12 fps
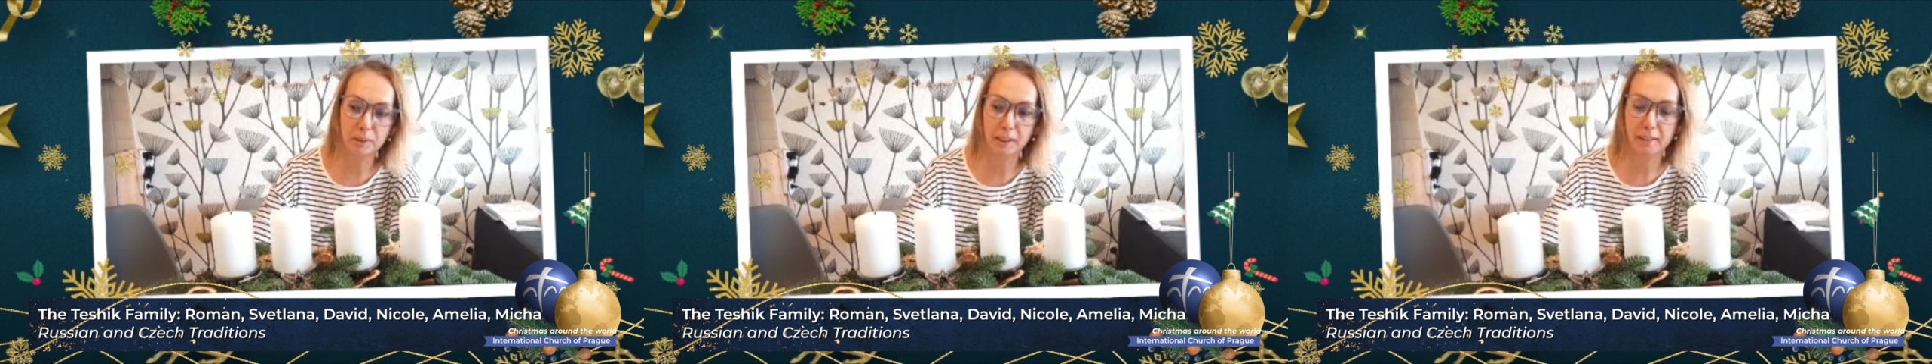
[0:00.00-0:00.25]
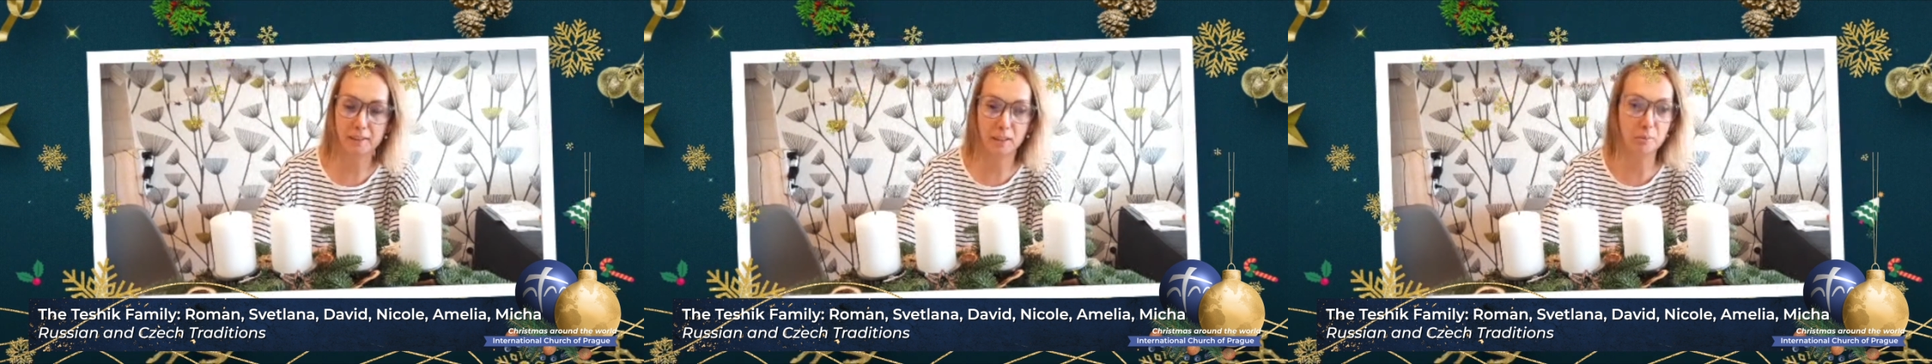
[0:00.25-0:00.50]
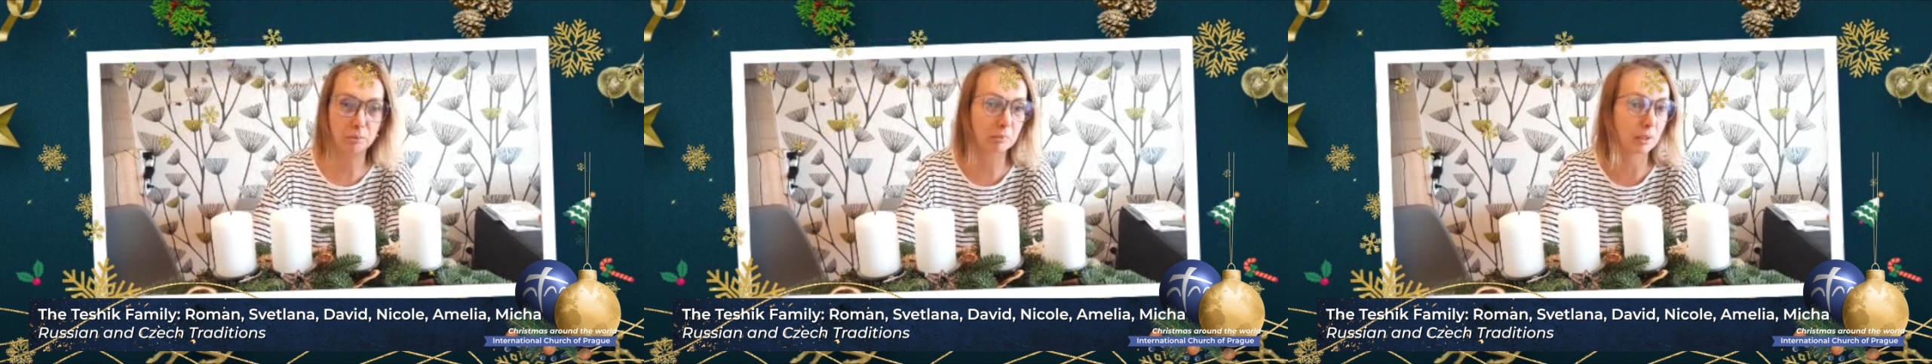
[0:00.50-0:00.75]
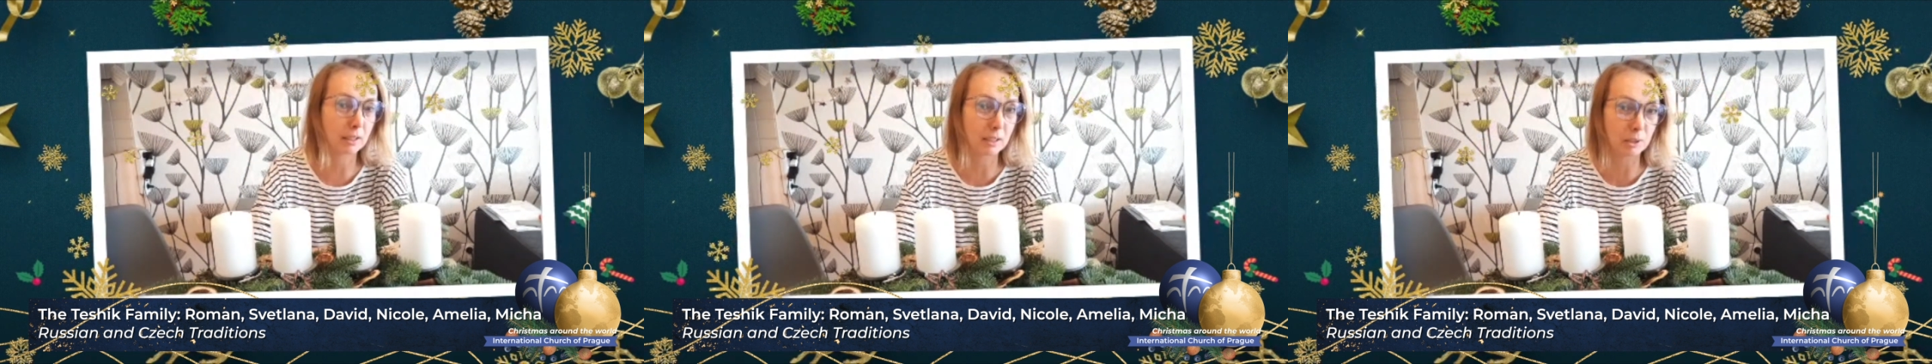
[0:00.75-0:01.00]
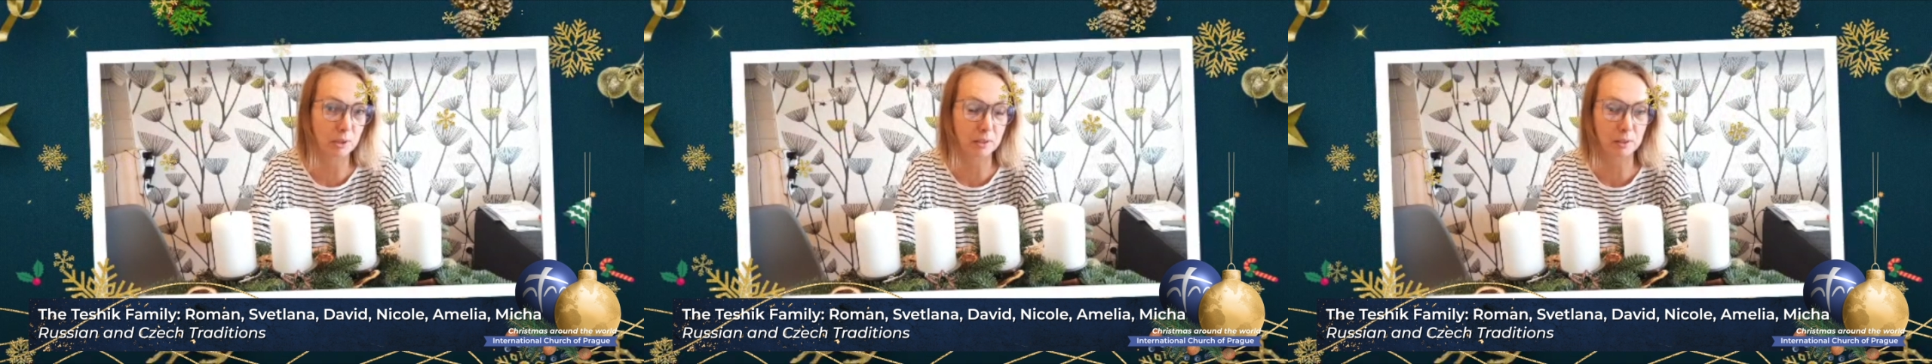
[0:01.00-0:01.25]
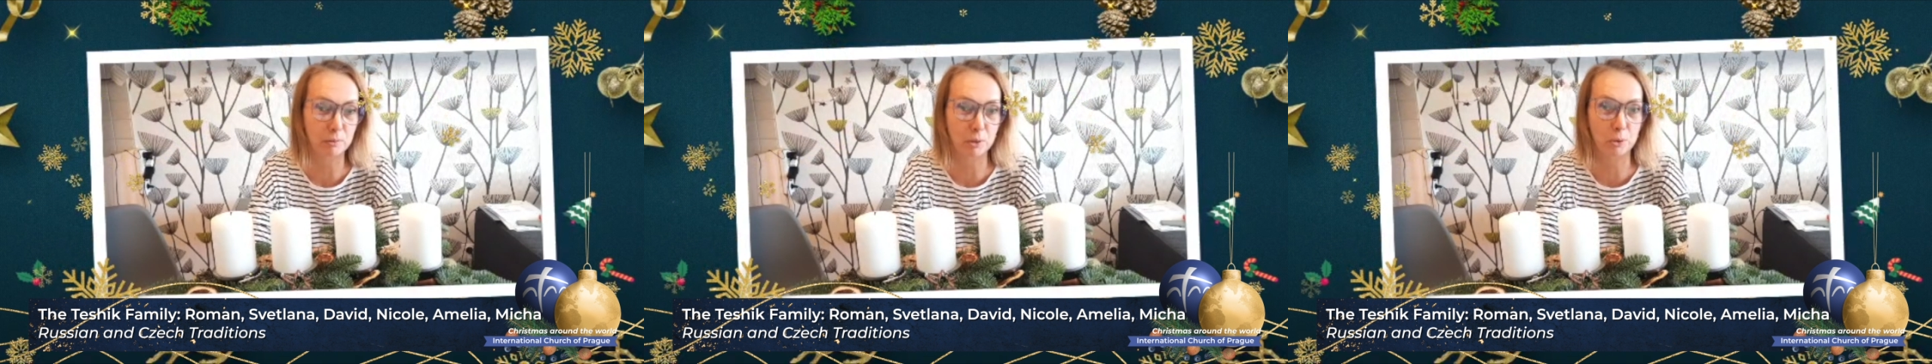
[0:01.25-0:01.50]
to get some
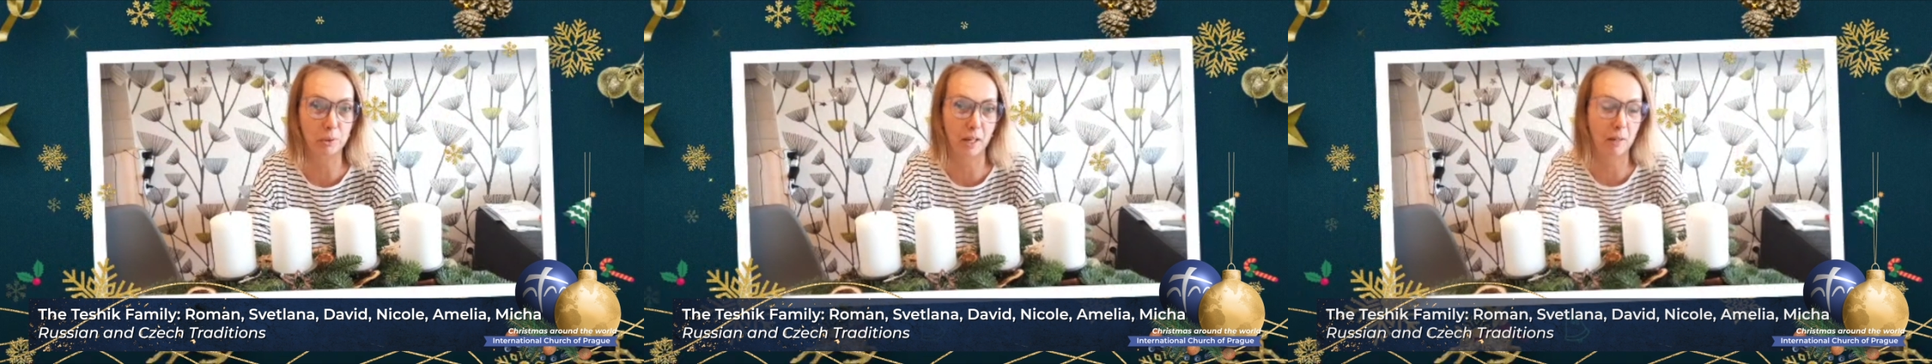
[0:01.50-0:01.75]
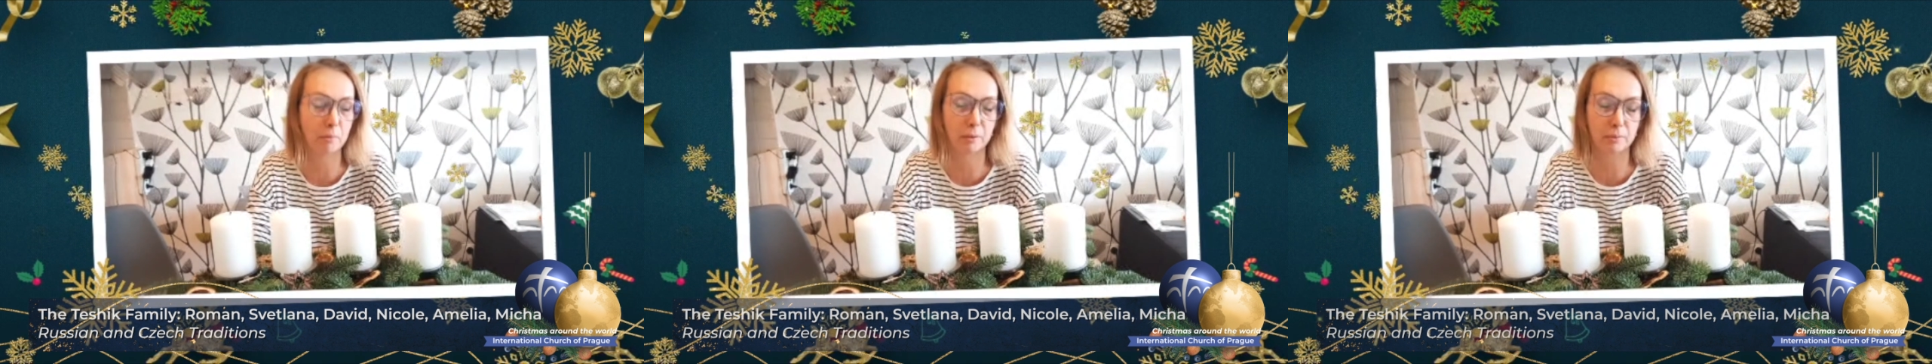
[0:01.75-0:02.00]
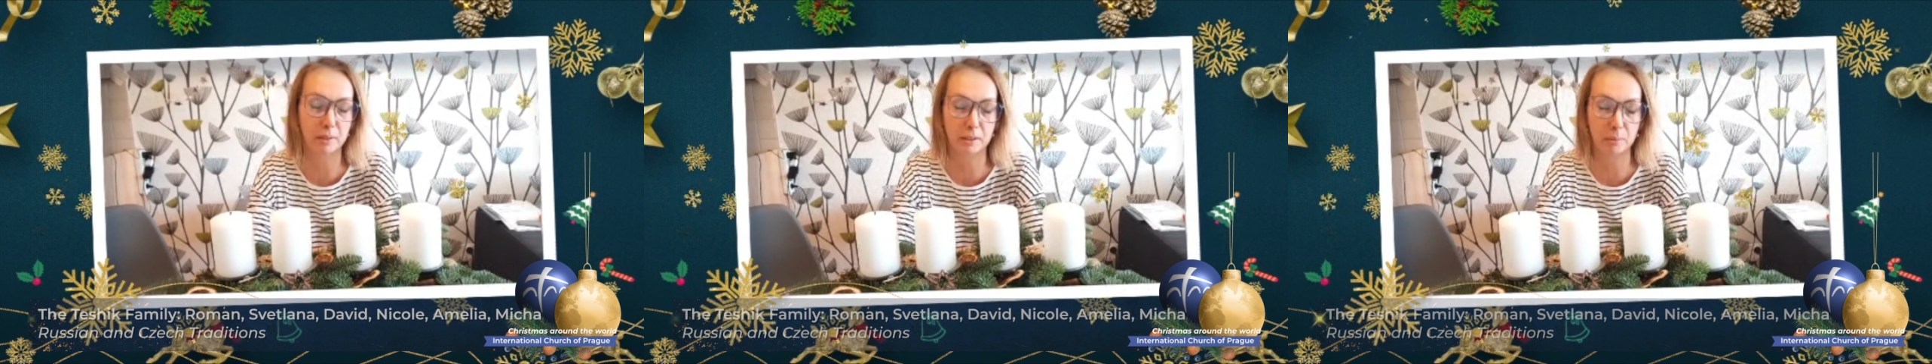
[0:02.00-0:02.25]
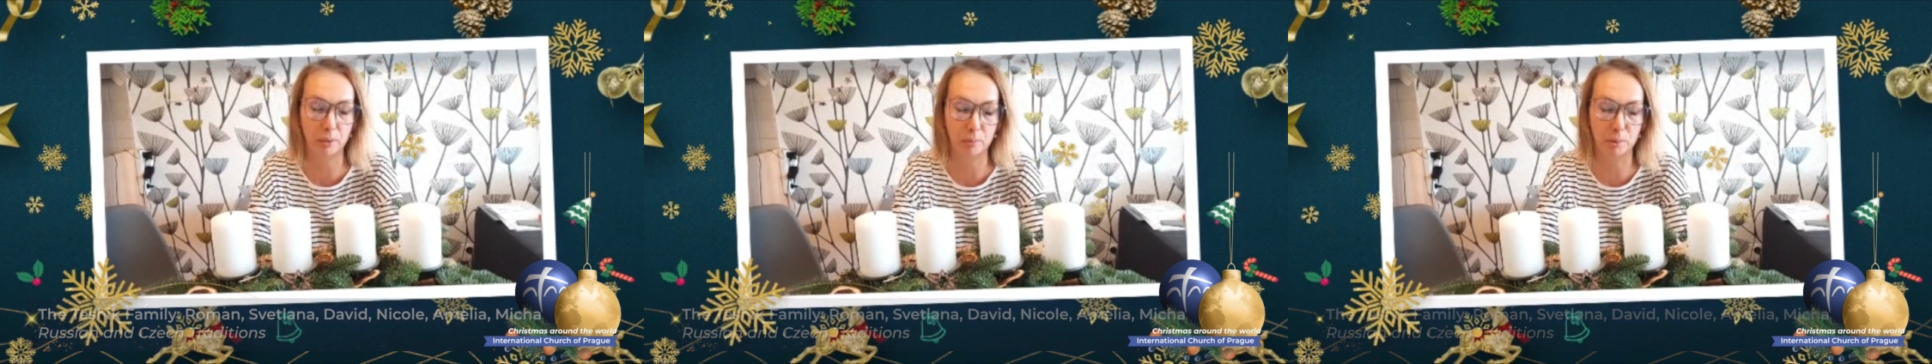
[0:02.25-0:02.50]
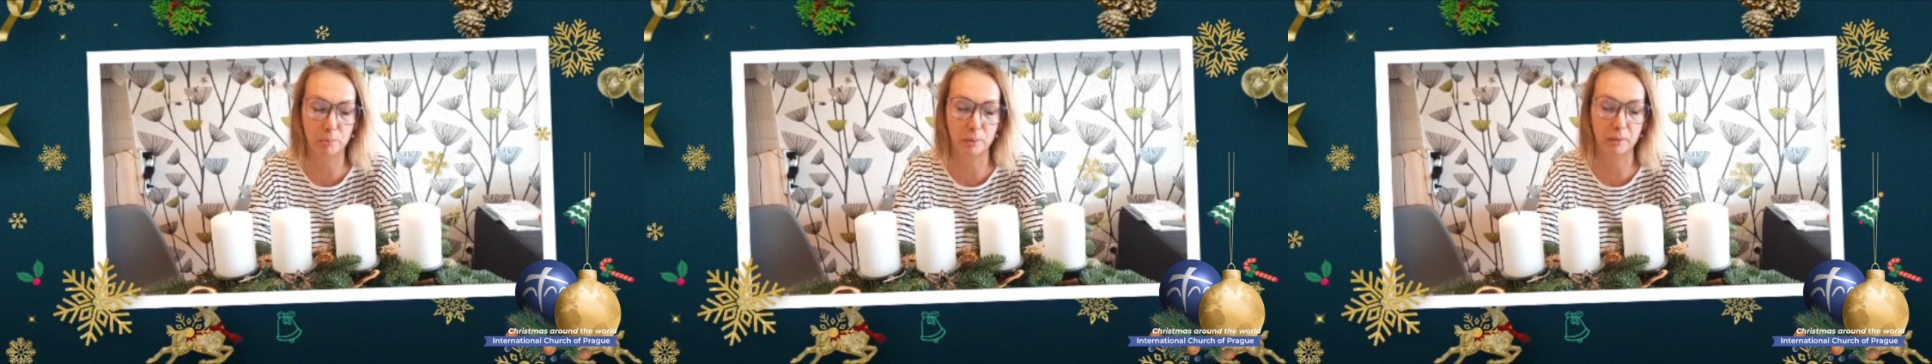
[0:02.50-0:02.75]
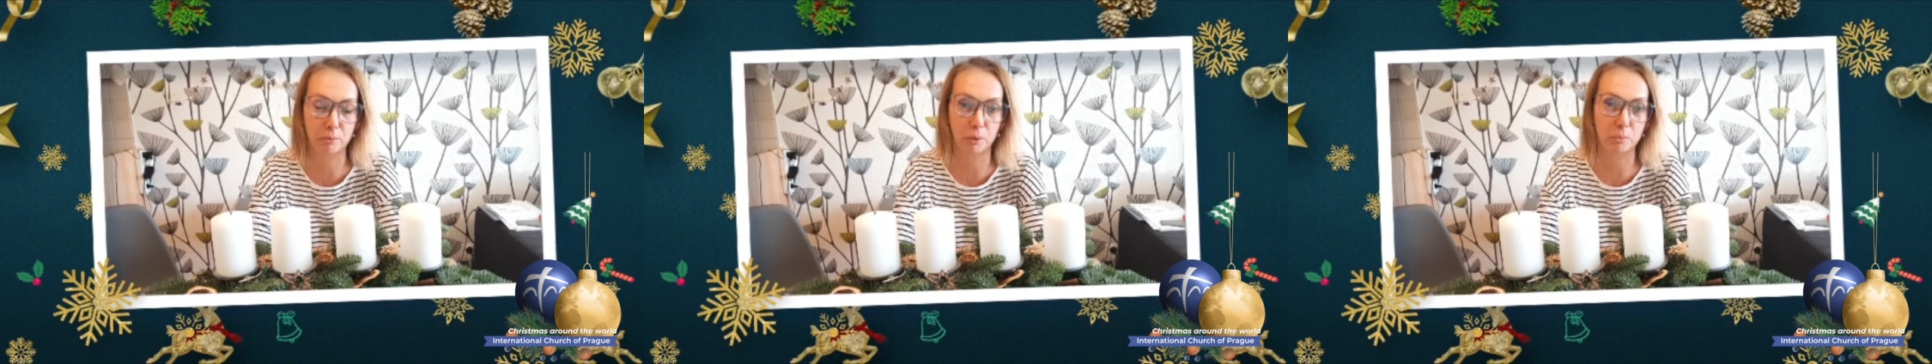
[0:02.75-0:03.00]
traditions which you have already
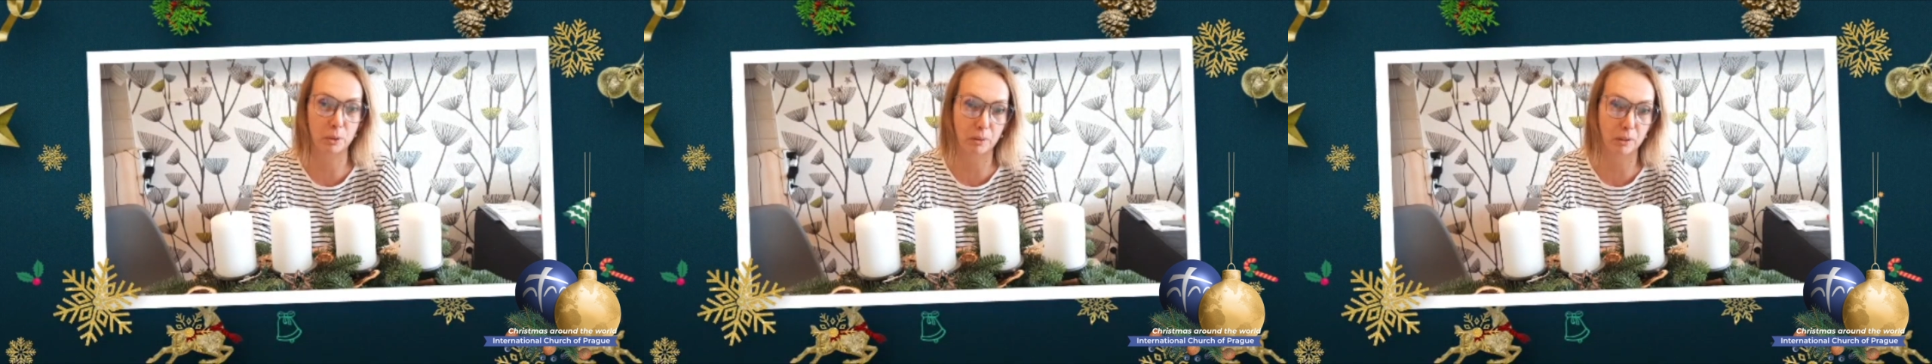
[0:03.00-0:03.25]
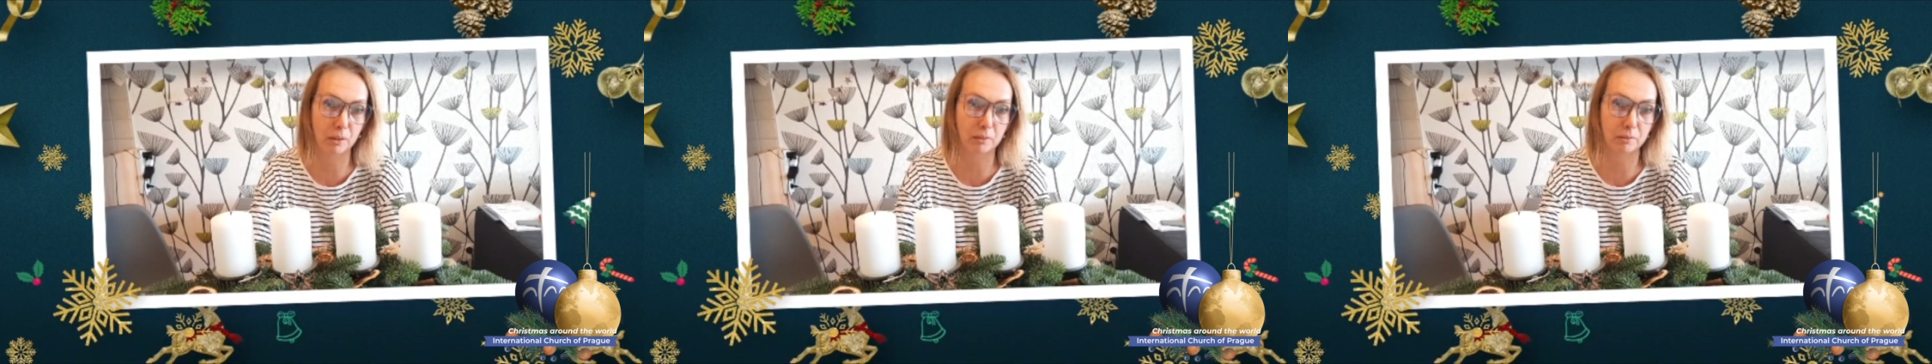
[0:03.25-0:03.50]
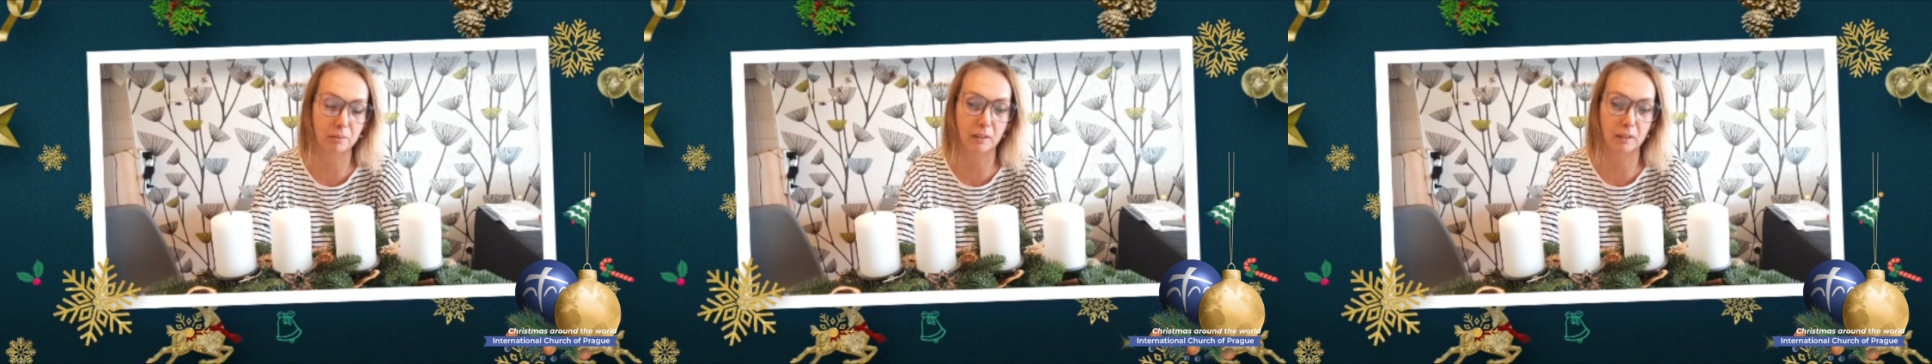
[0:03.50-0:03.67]
probably from your